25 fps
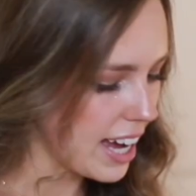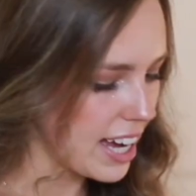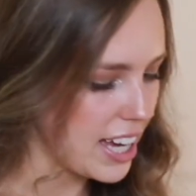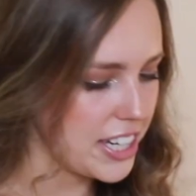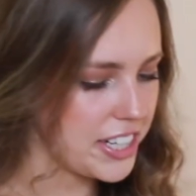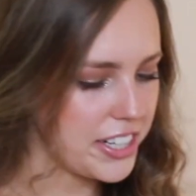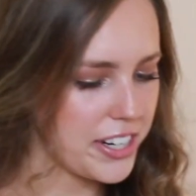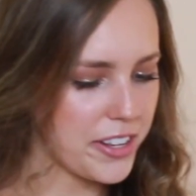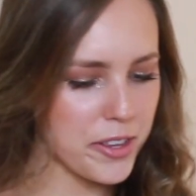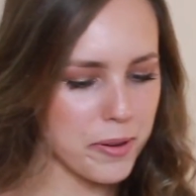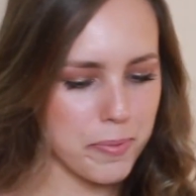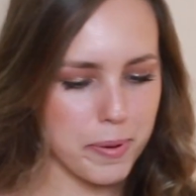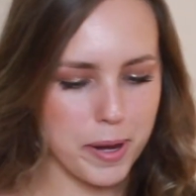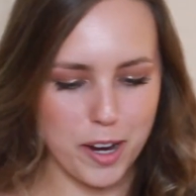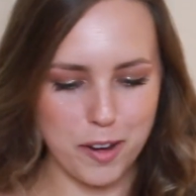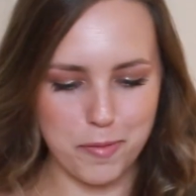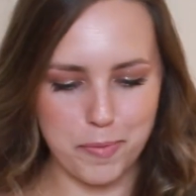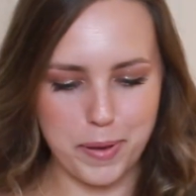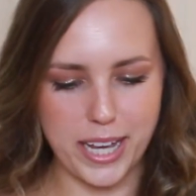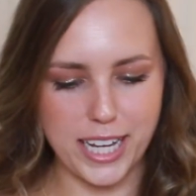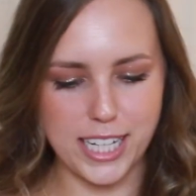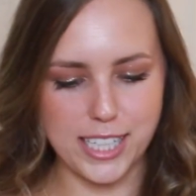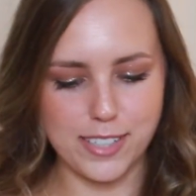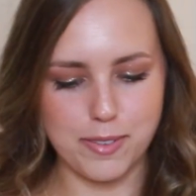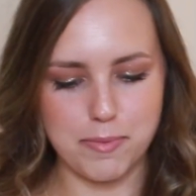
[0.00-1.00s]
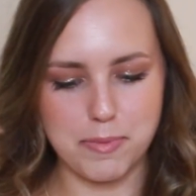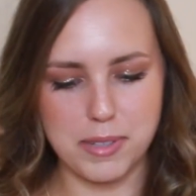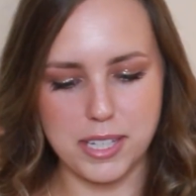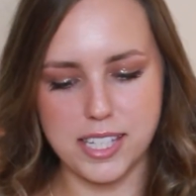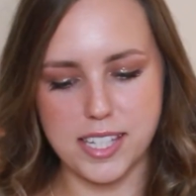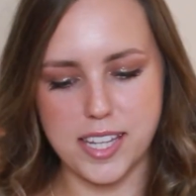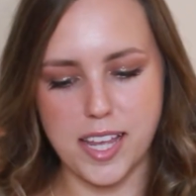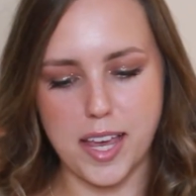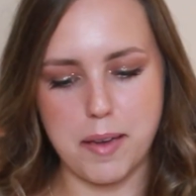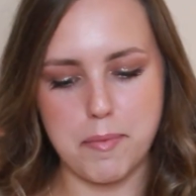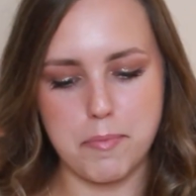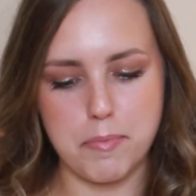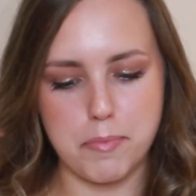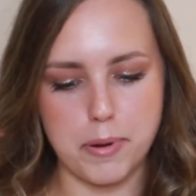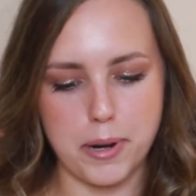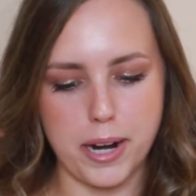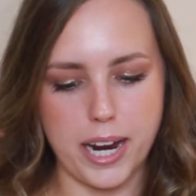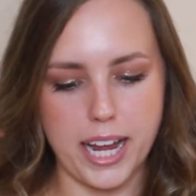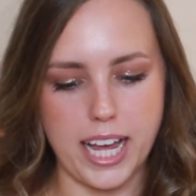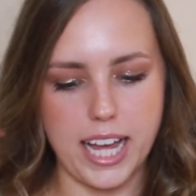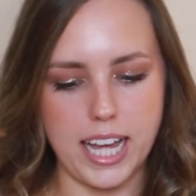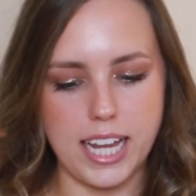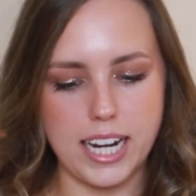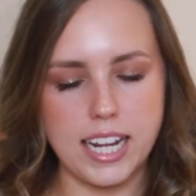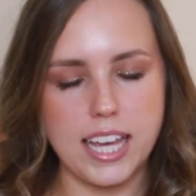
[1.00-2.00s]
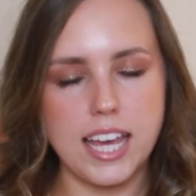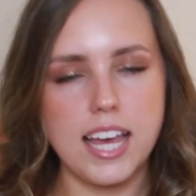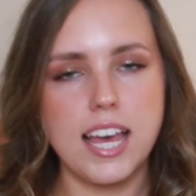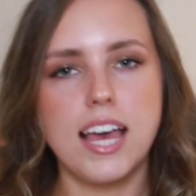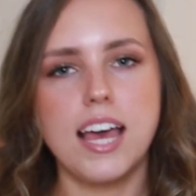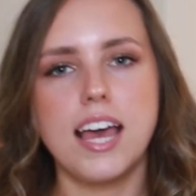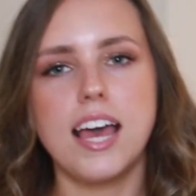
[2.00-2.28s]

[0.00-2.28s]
I got another pair of pants from the same brand,